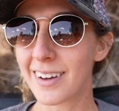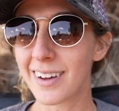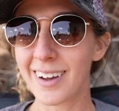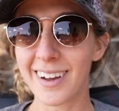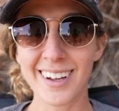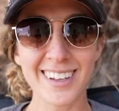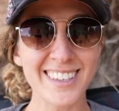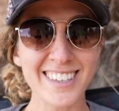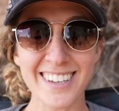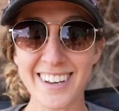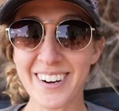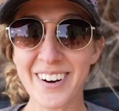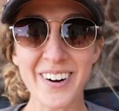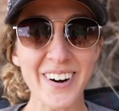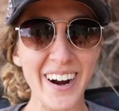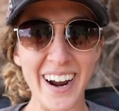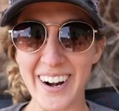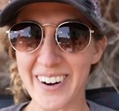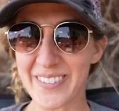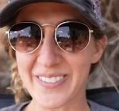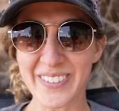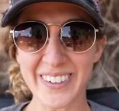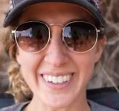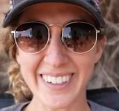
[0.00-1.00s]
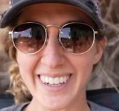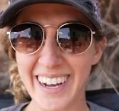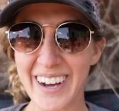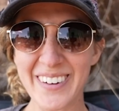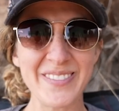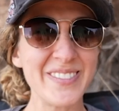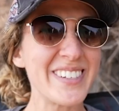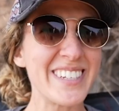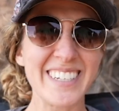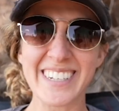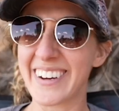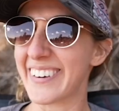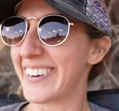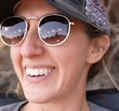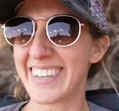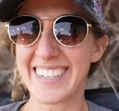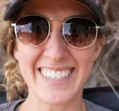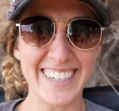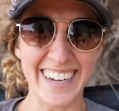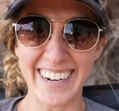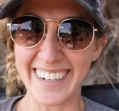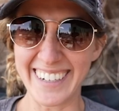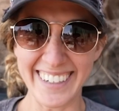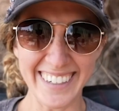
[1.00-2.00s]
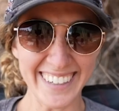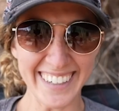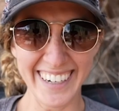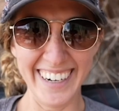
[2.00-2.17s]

it's incredible. I'm so excited.